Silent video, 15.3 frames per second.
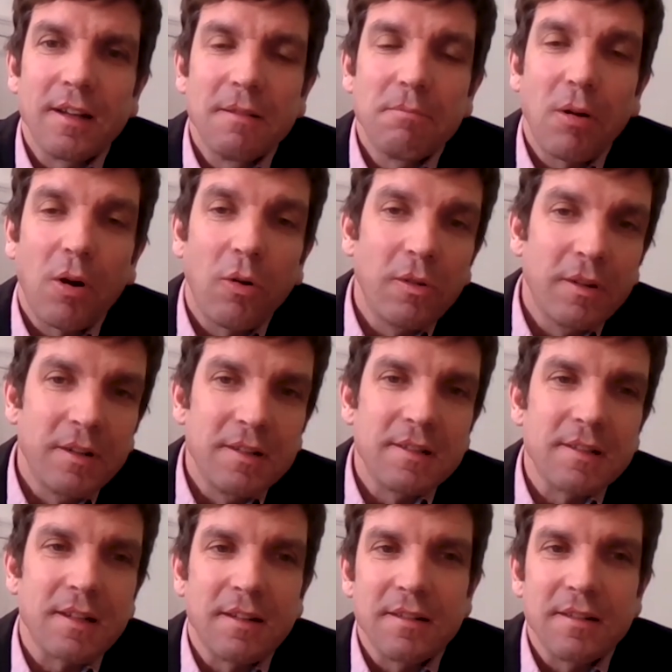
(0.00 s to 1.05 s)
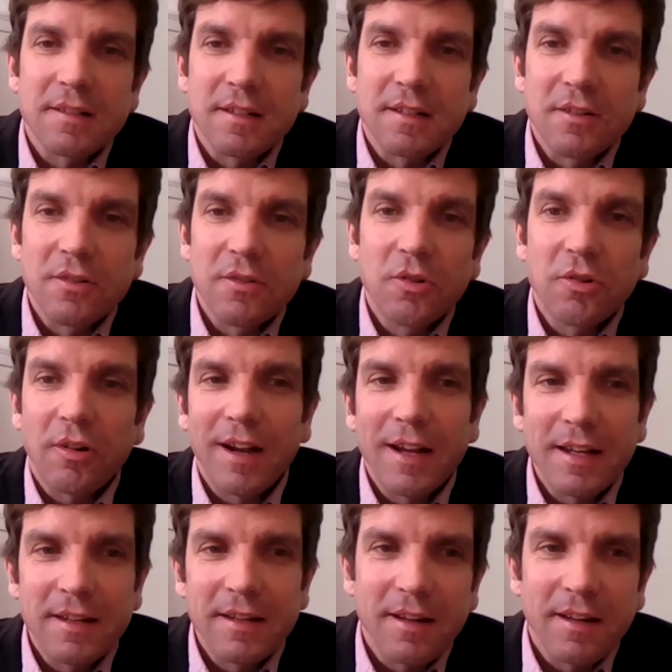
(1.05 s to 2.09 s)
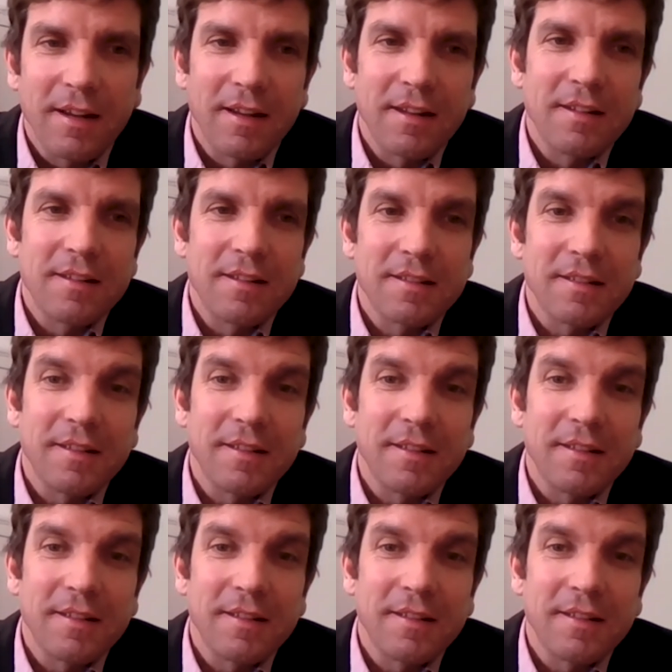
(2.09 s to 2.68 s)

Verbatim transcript: in Poland and in Ukraine and